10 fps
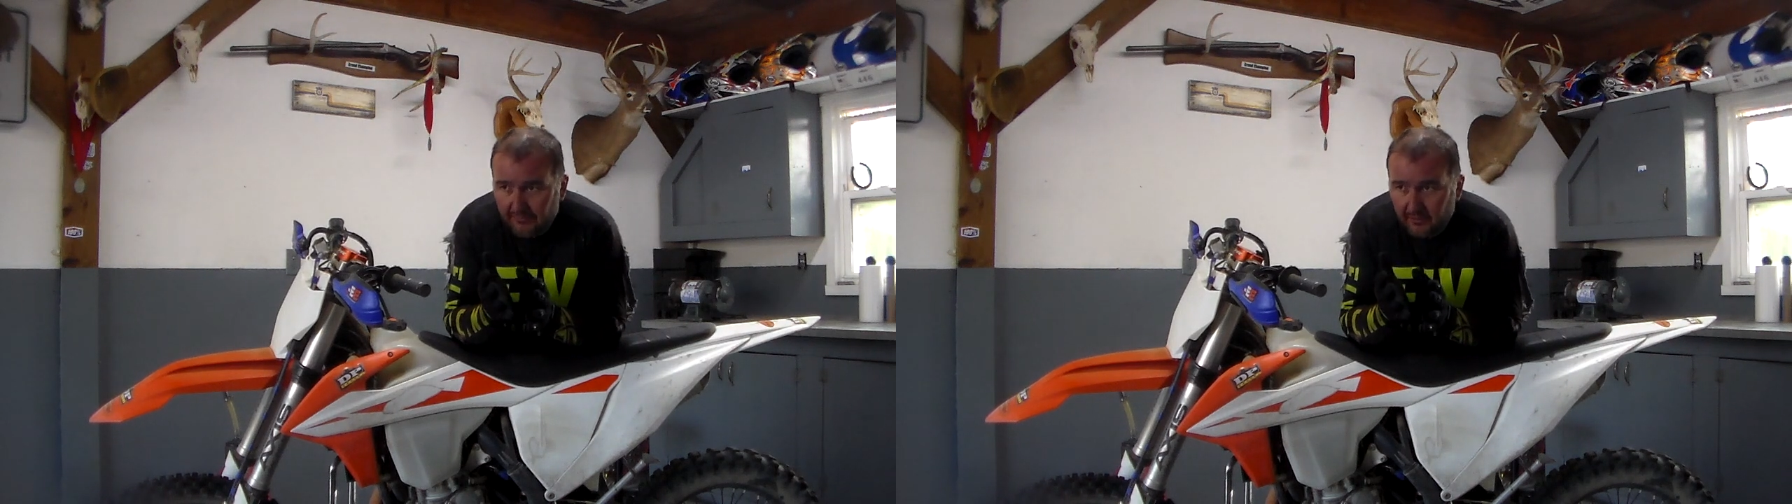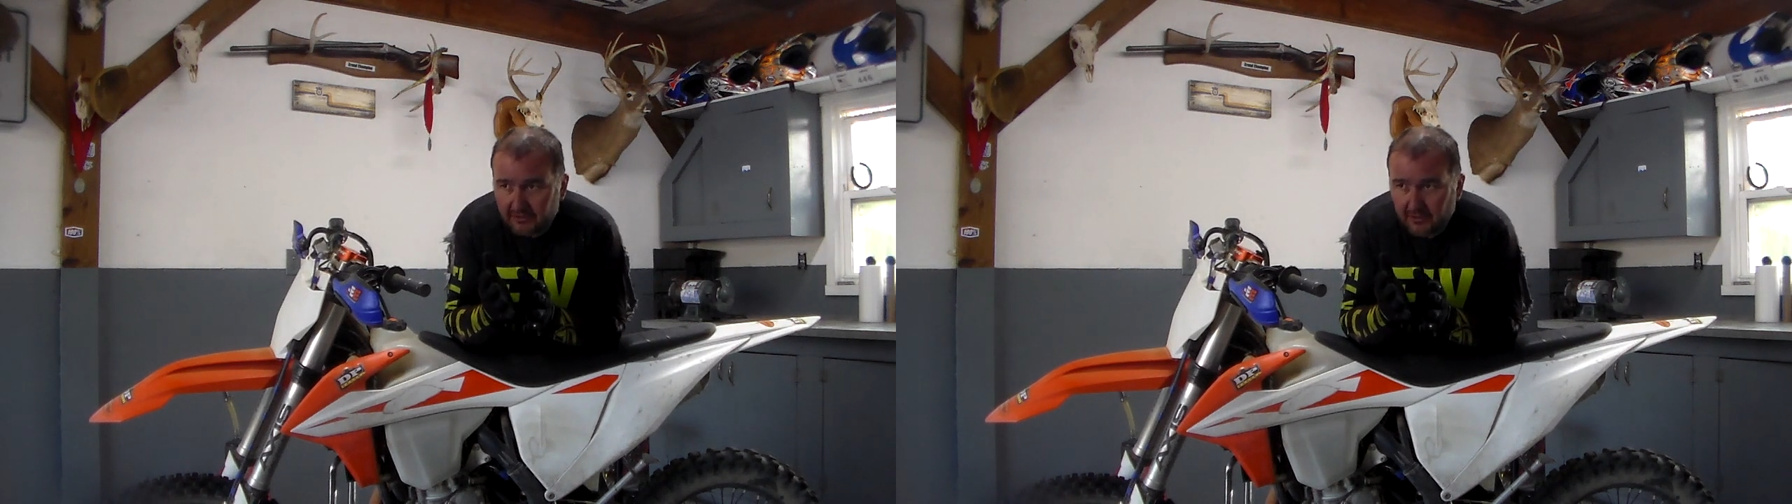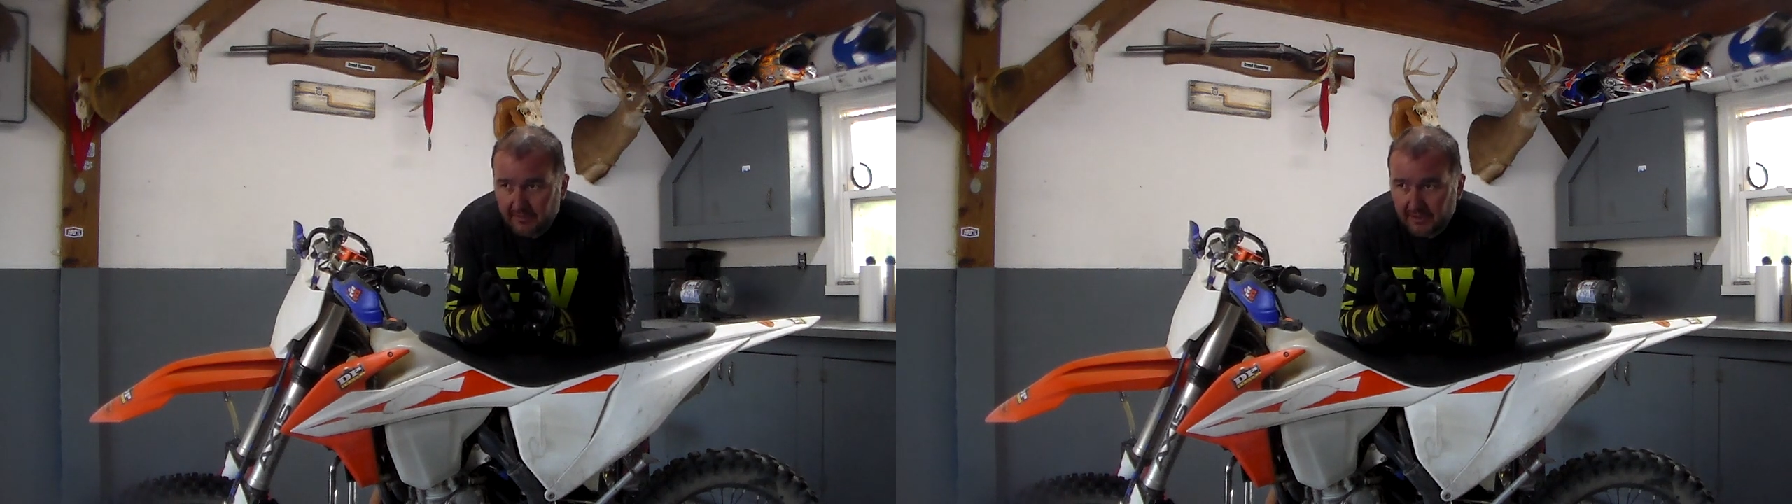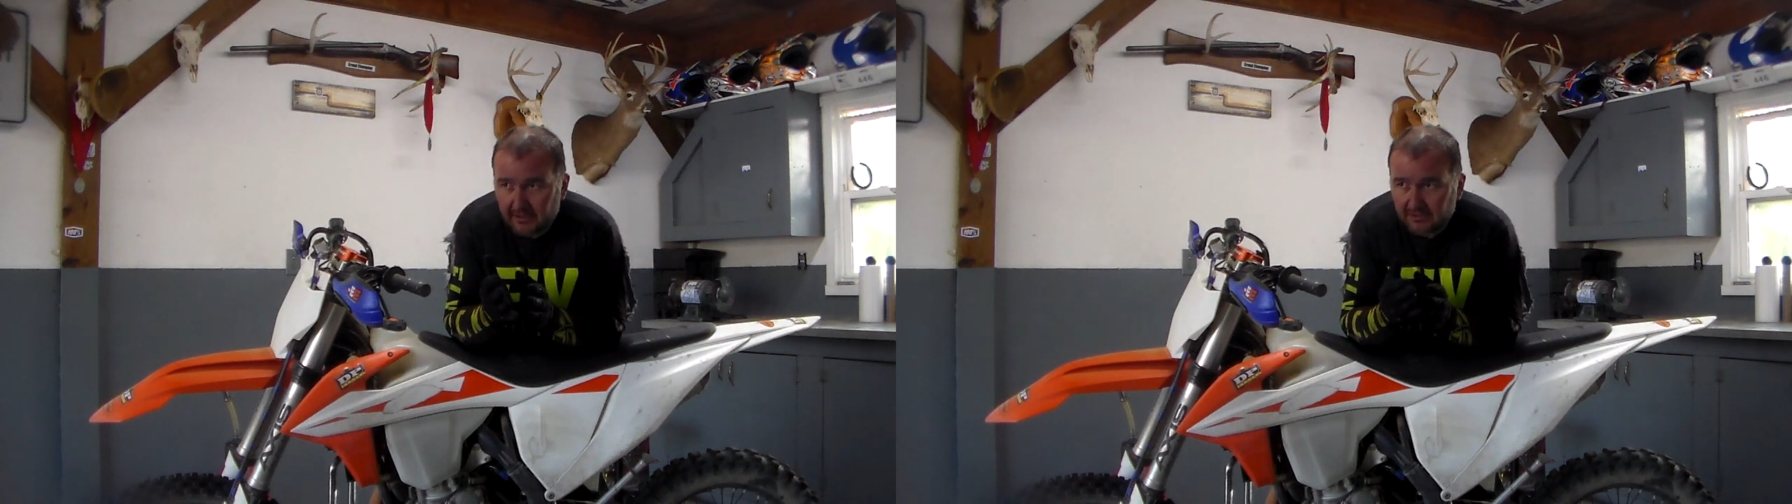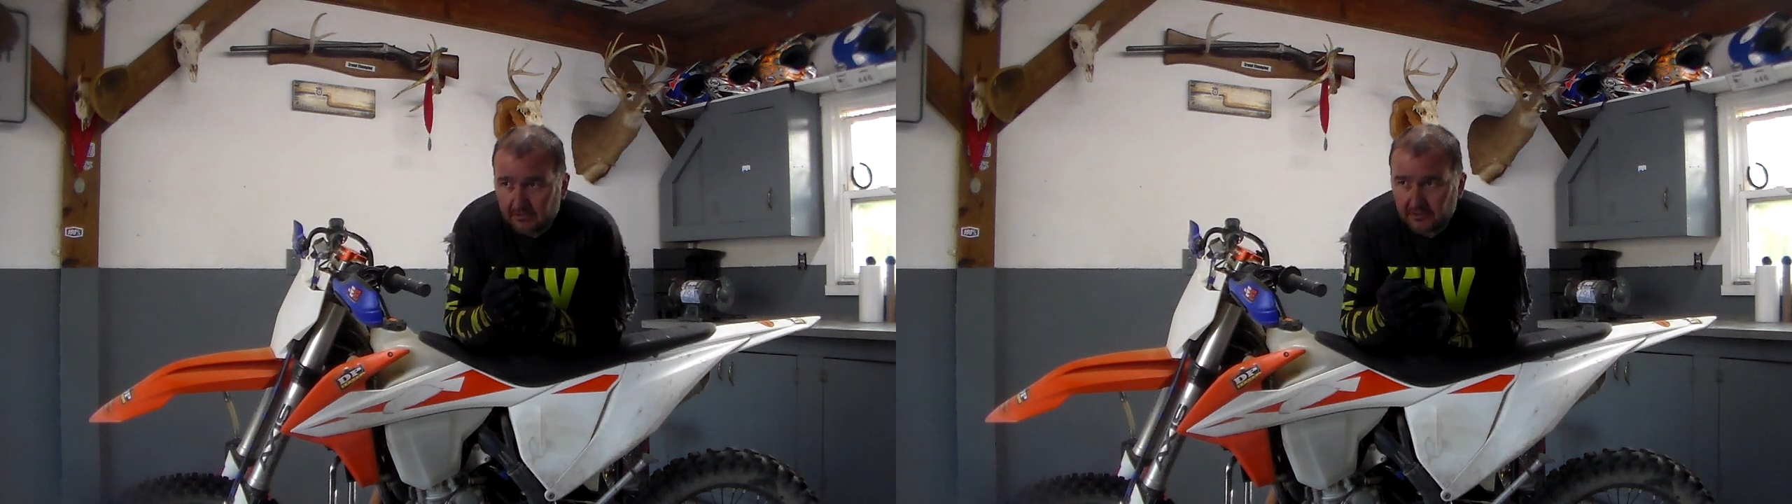noticed over
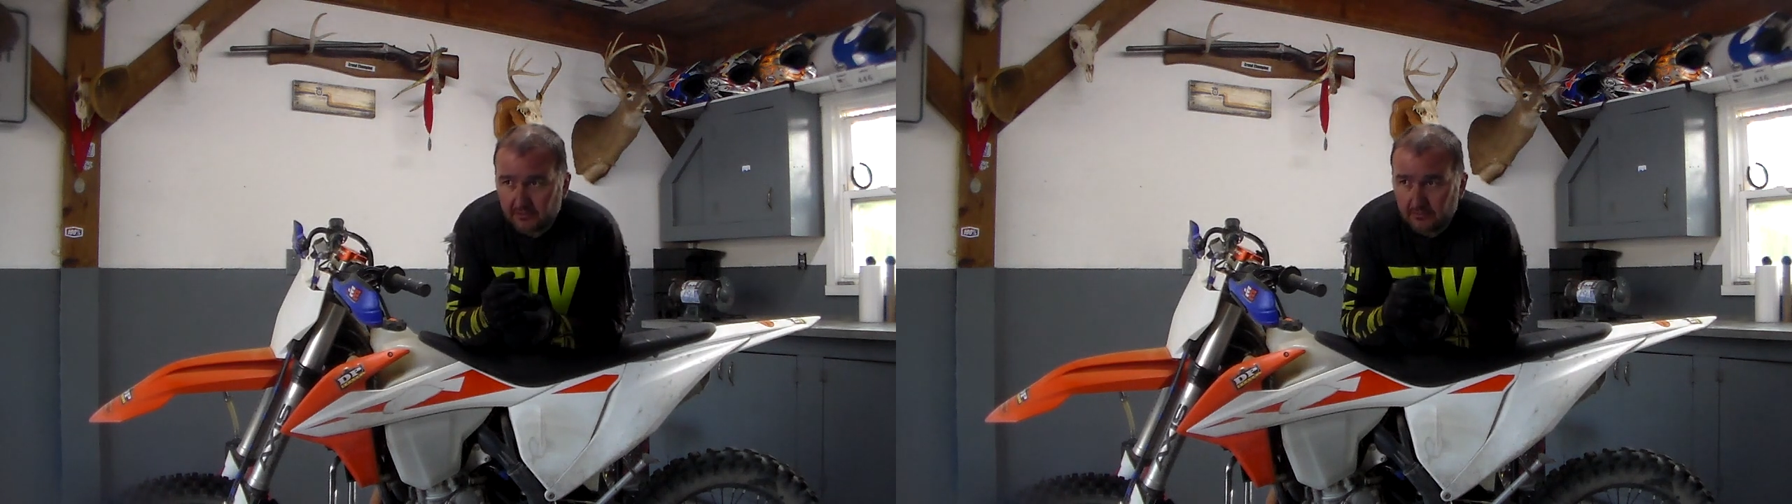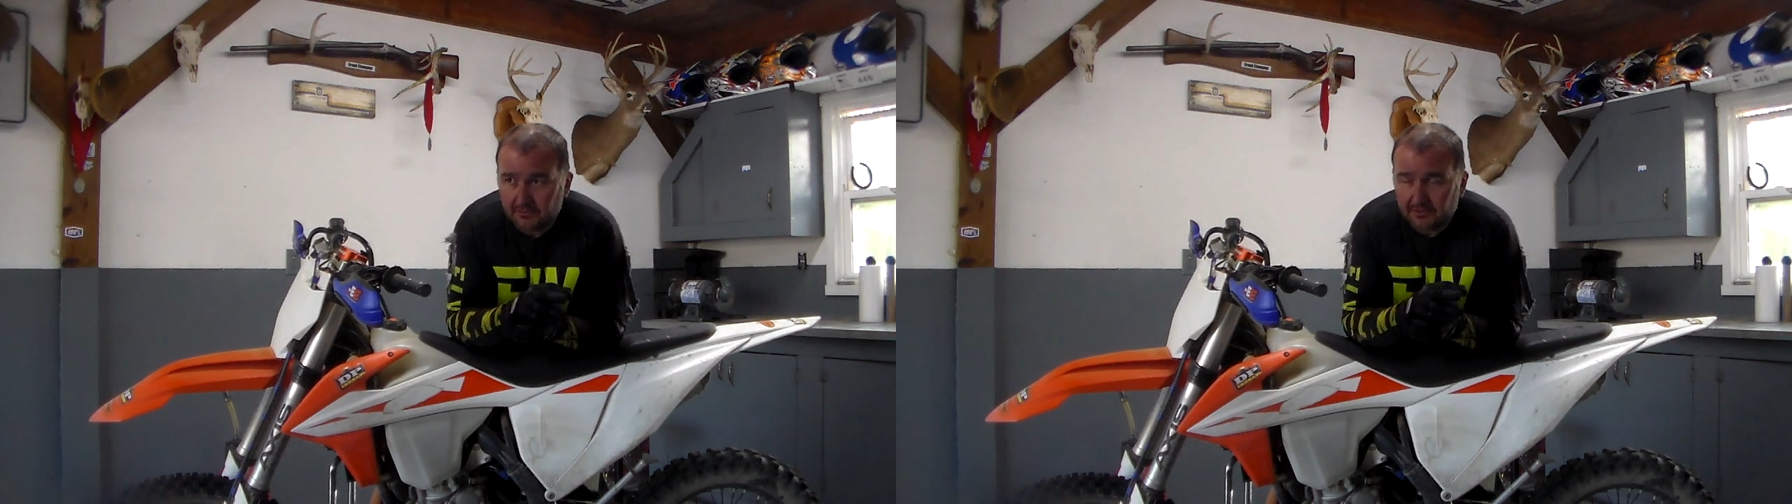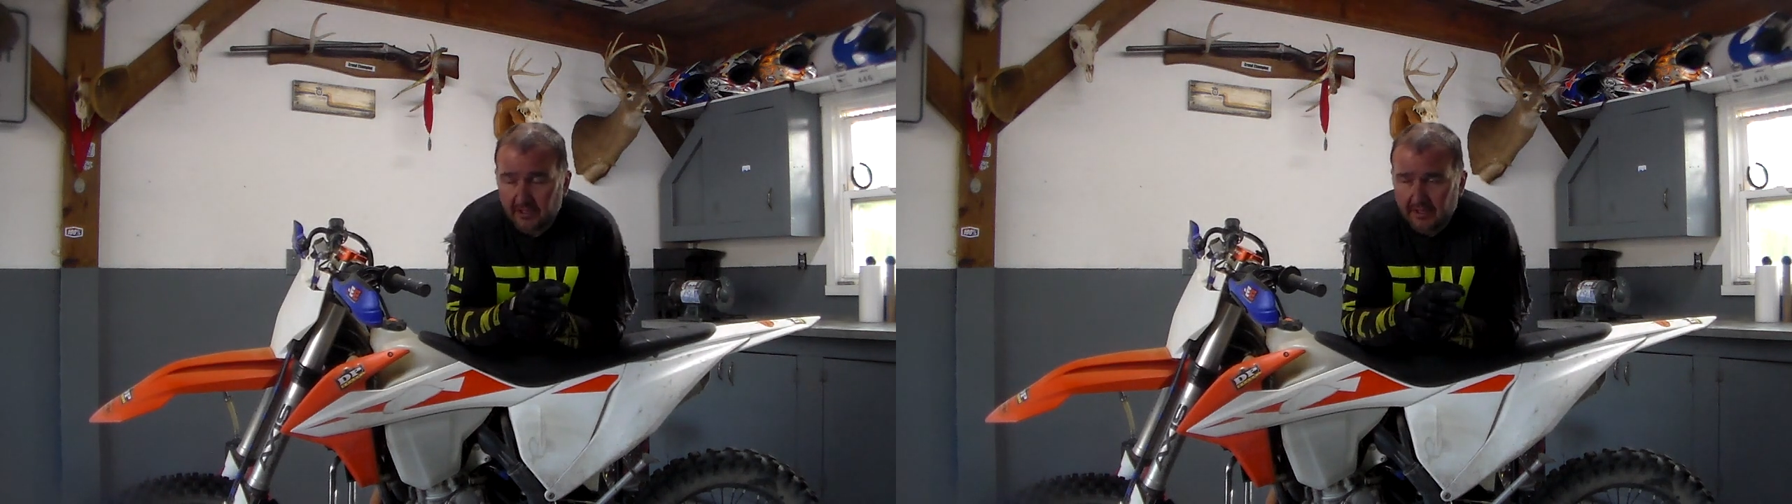years doing schools.